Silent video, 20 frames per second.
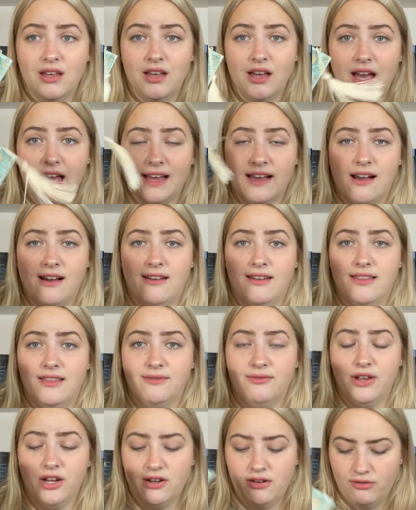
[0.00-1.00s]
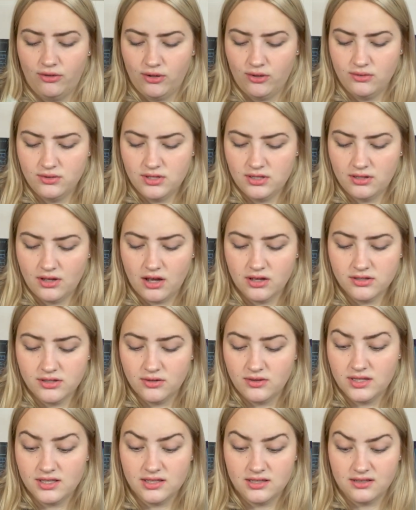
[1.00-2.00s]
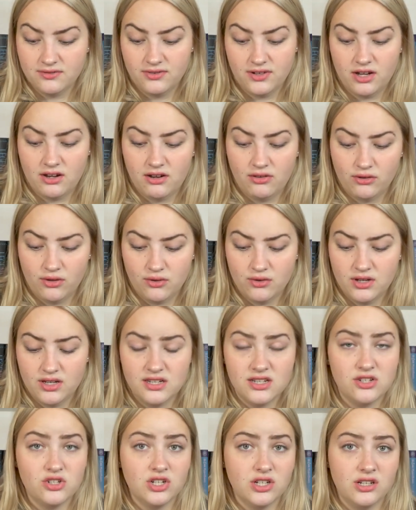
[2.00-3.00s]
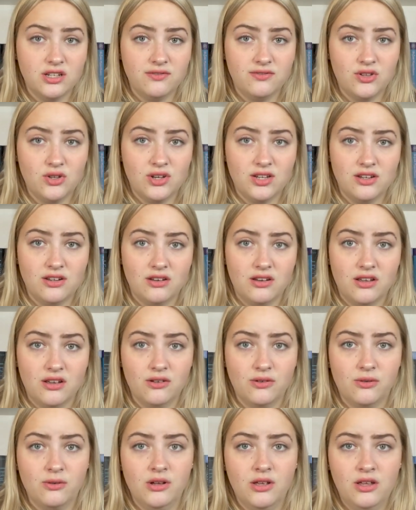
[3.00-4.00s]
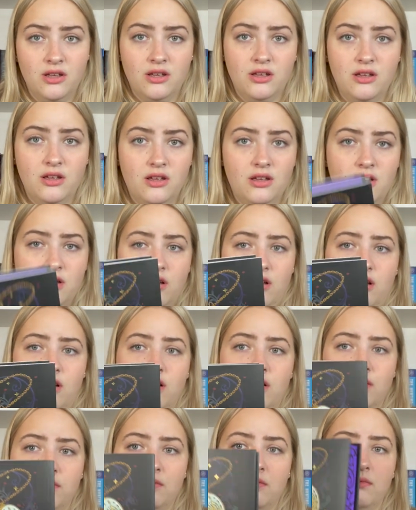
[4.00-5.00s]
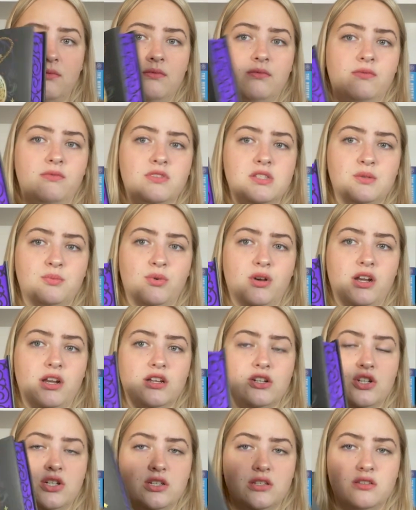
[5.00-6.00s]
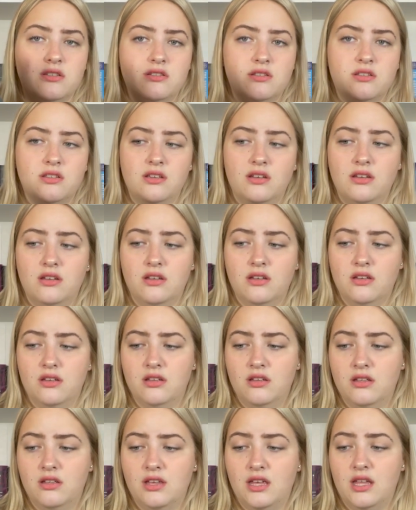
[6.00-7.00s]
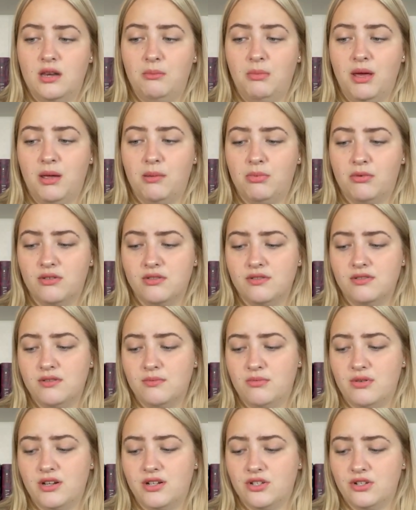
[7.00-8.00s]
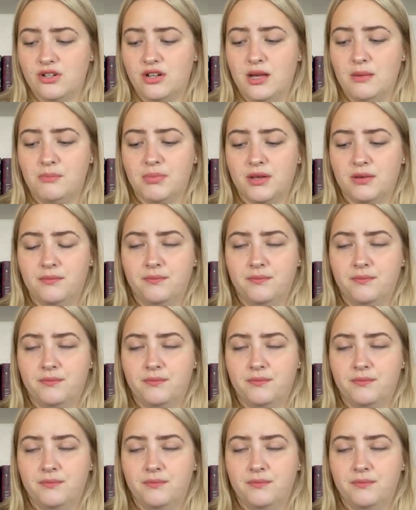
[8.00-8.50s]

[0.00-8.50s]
I got in the Fairy Loot. Also, this is a Fairy Loot edition if you didn't know. Sprayed edges and papers, I'm pretty sure. Yep.